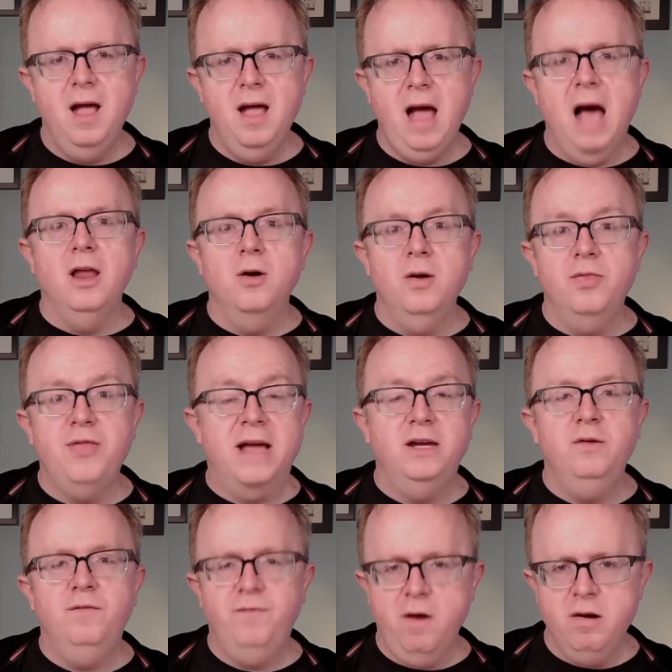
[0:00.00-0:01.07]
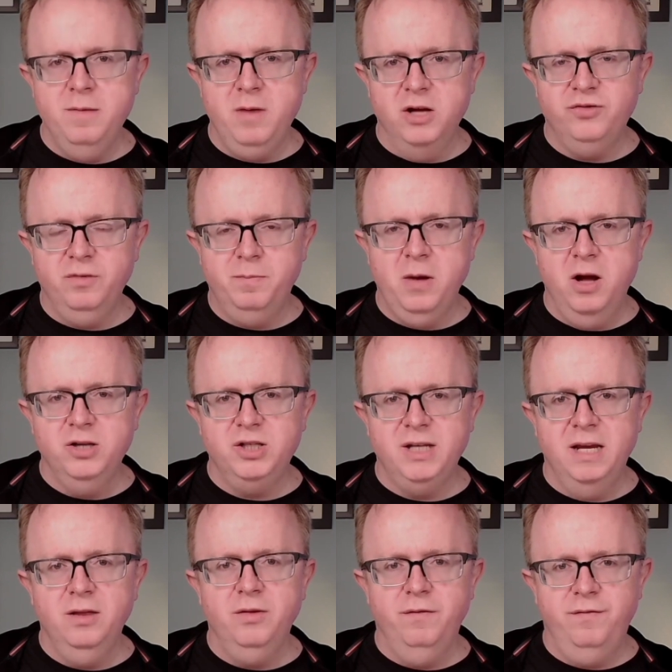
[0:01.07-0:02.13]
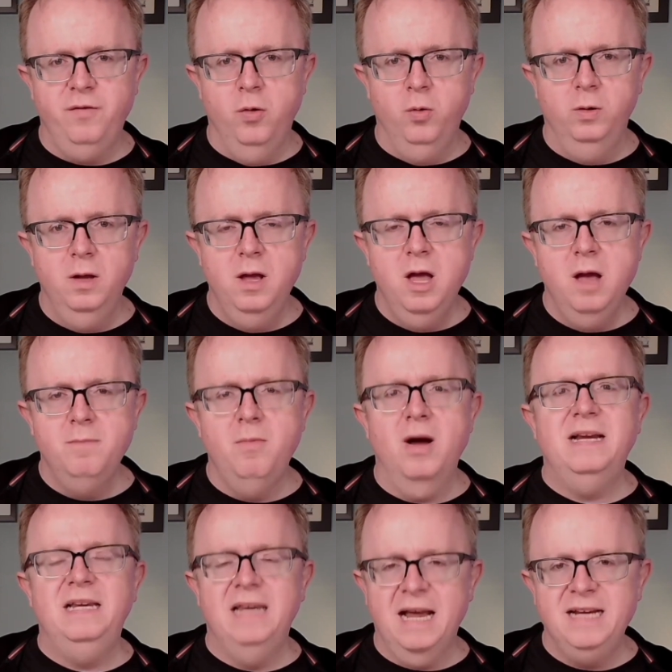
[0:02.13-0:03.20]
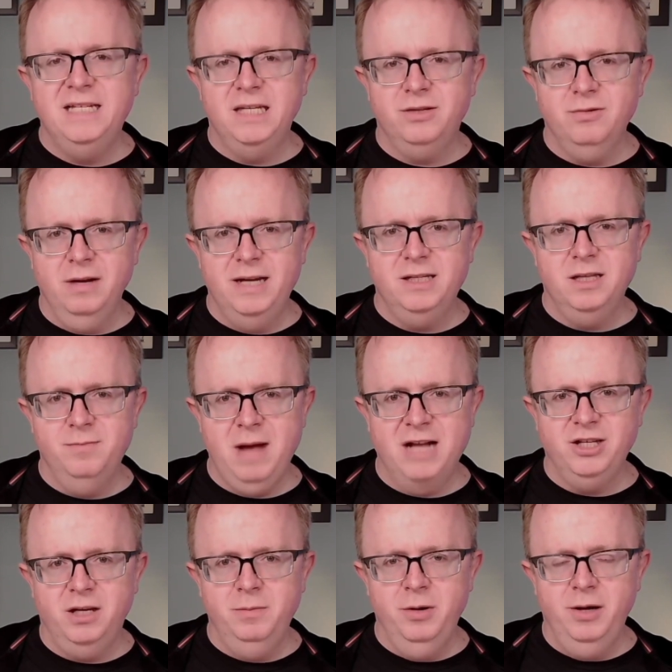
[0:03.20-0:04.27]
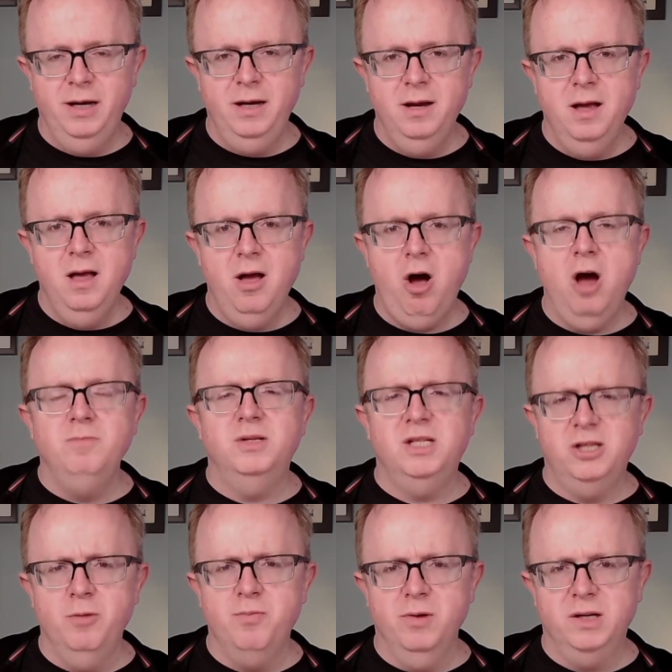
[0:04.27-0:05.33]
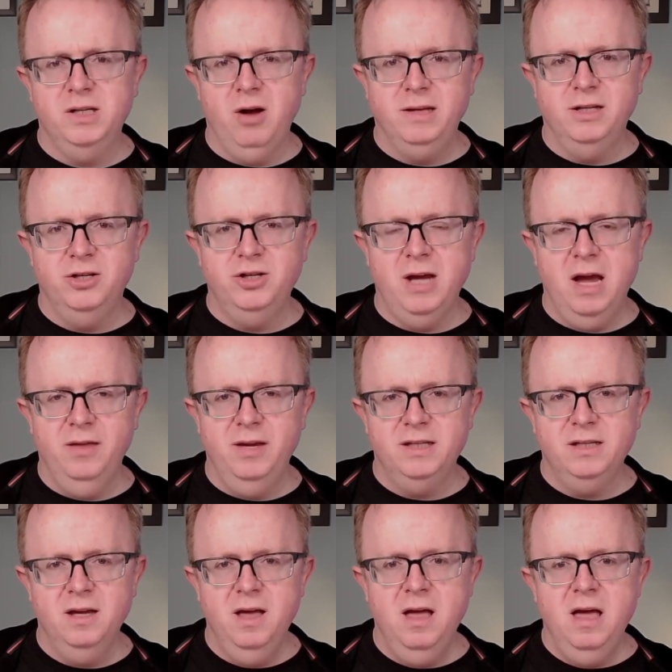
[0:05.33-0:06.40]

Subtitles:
Hello, and thank you very much for purchasing The Fall, my latest release in the Magic community. I'm super excited to share this.